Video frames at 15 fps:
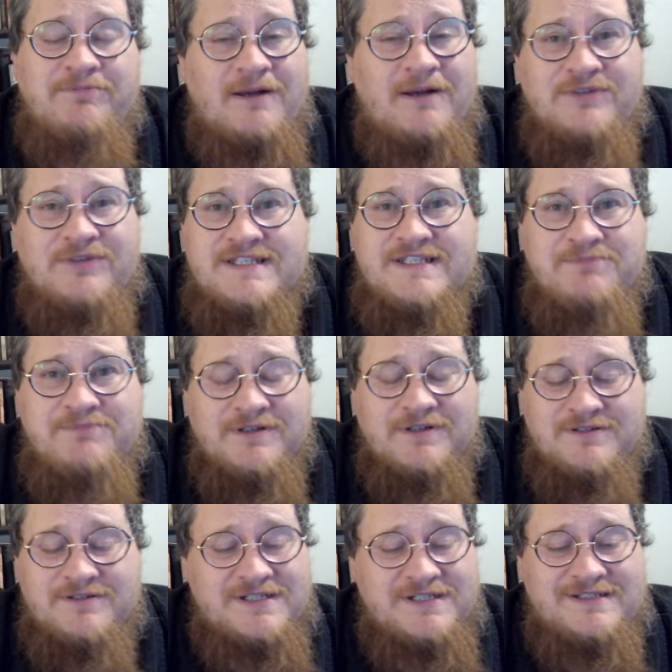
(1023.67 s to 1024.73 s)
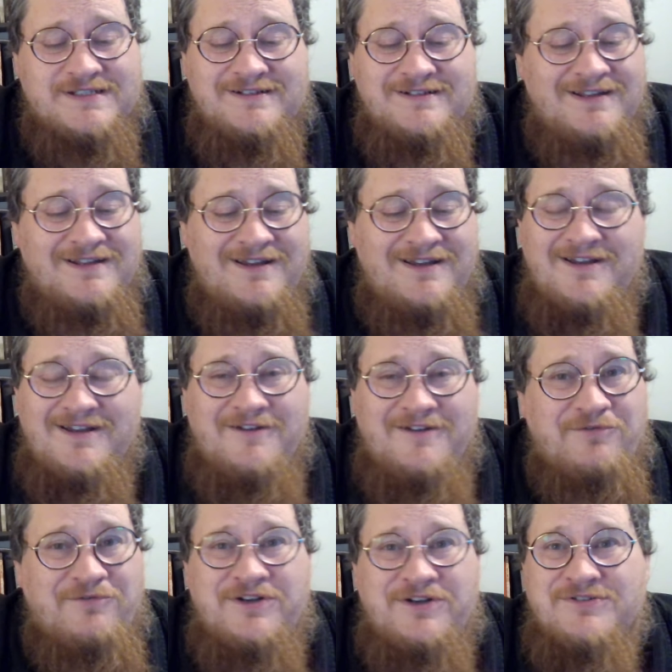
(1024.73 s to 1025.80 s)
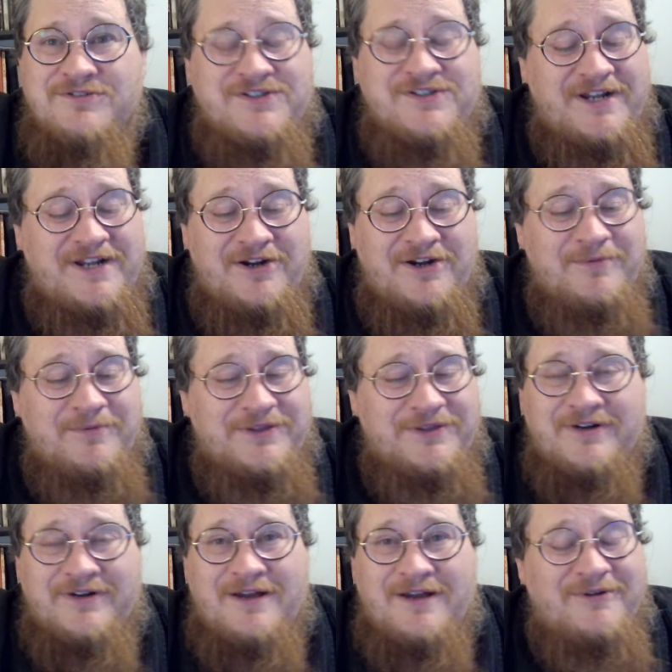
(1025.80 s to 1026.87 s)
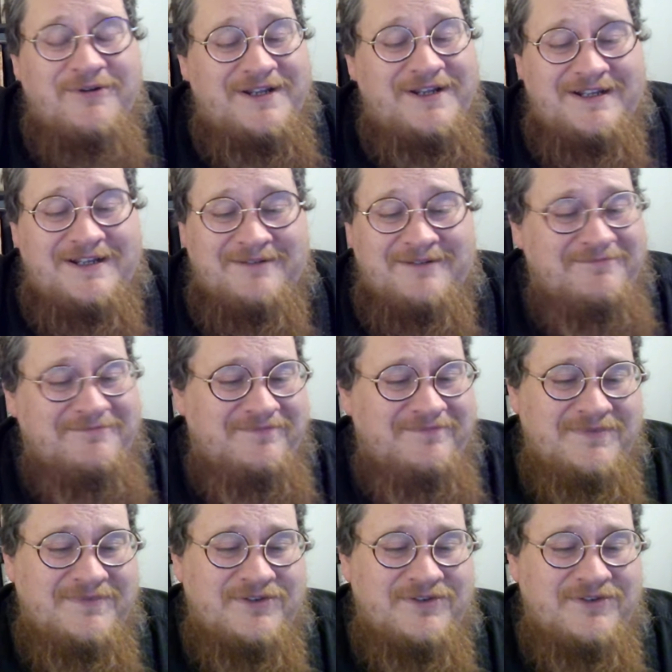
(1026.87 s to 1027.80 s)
problem with this book. There's just footnotes are here, but they're not where you need them.